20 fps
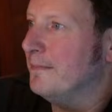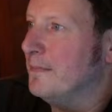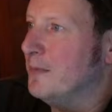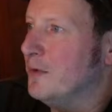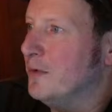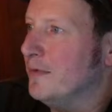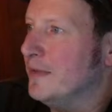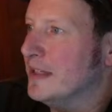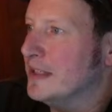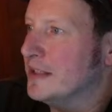
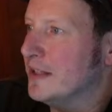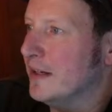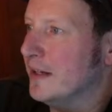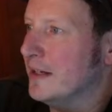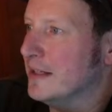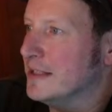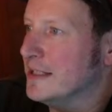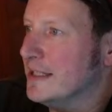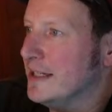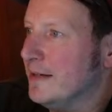move this so you
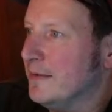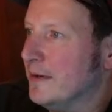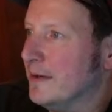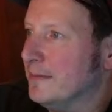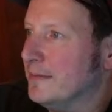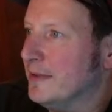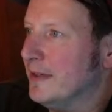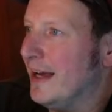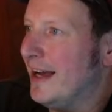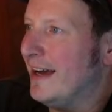can see what
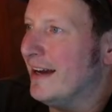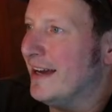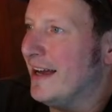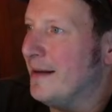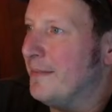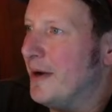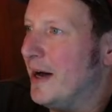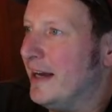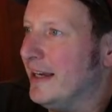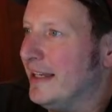I'm. Ah,
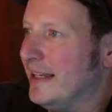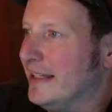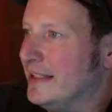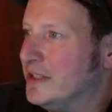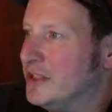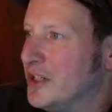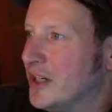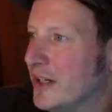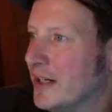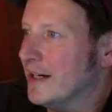come on, you
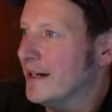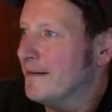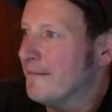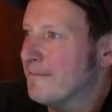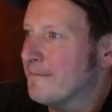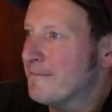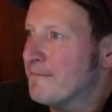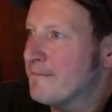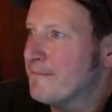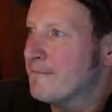jerk.
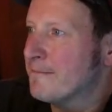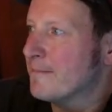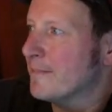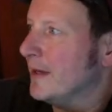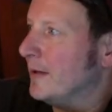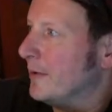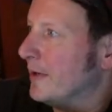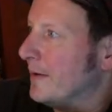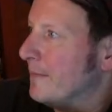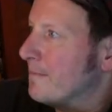
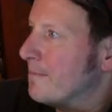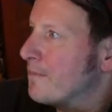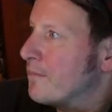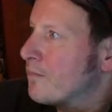Here we go.